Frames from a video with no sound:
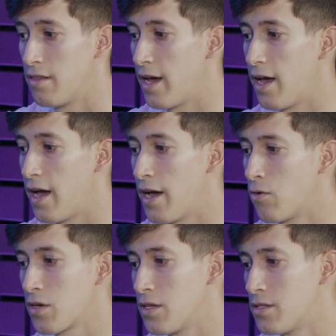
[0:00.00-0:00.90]
that I
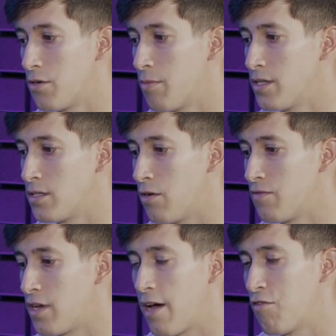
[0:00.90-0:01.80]
don't consider
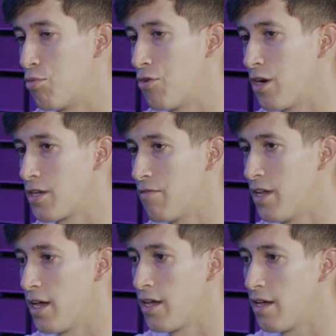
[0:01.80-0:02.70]
myself to have a productive
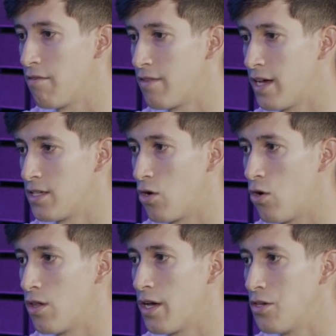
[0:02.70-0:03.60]
day if that's
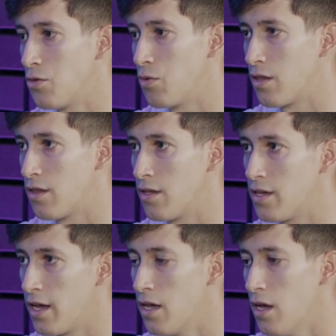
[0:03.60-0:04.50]
all I do within the
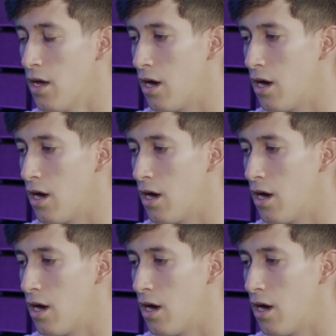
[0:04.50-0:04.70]
day.